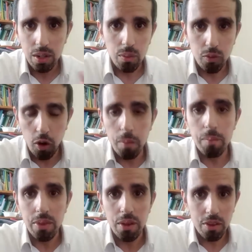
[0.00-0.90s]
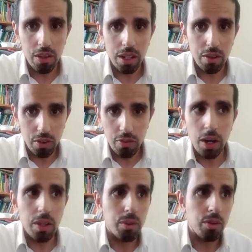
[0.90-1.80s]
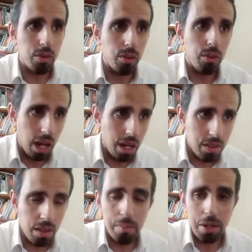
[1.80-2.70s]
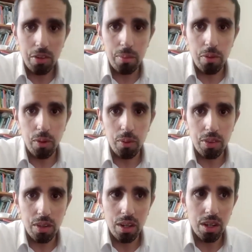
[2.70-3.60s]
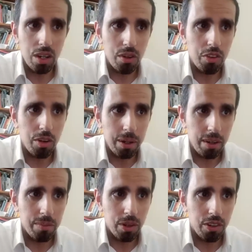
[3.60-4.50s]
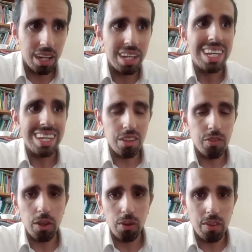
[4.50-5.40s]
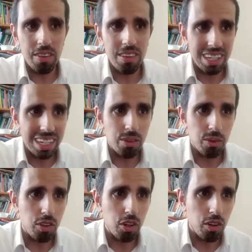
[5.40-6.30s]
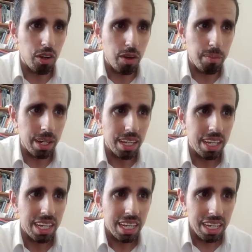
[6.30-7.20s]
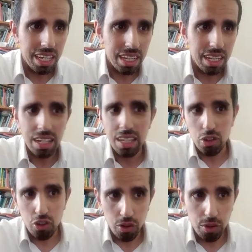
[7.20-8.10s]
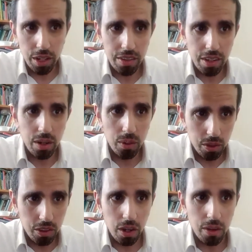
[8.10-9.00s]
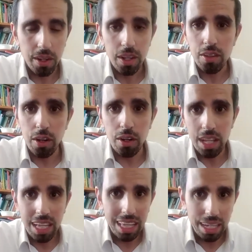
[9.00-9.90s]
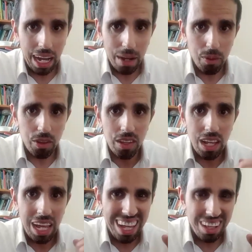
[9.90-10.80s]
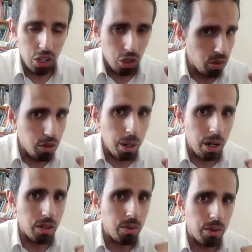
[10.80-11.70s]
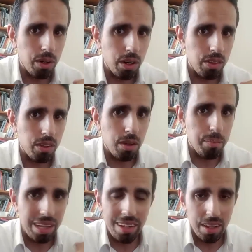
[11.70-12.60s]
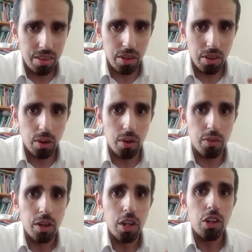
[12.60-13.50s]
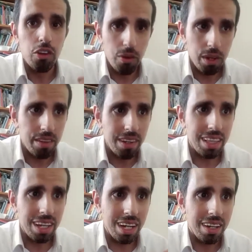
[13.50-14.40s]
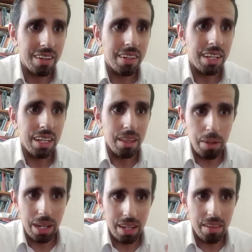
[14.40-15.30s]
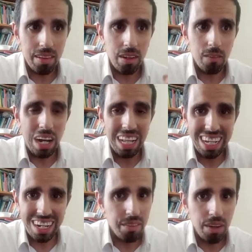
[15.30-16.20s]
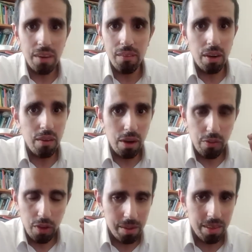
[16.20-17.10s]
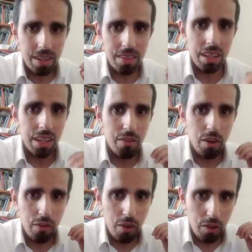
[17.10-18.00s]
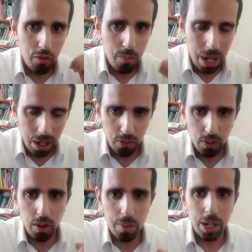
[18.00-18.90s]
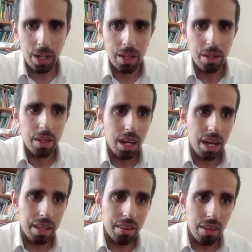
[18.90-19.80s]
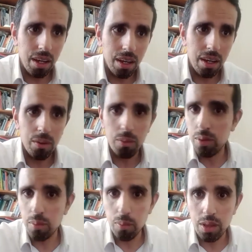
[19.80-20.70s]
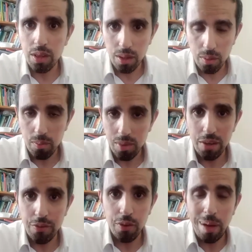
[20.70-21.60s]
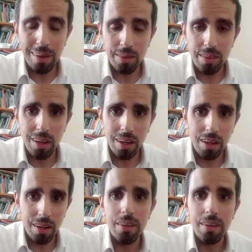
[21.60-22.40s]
from the side of his father, who was, as I mentioned before, was a great rabbi, Rav Moshe. His father, Raf Sayed, also a great rabbi in Tunisia, also. So he uh, was uh, had a huge part in regards to the Beit Knesset of Tunisia, the, the Beit Knesset of Al Griba, very very famous chazan there, very very powerful rabbi, and uh, was, lived around uh,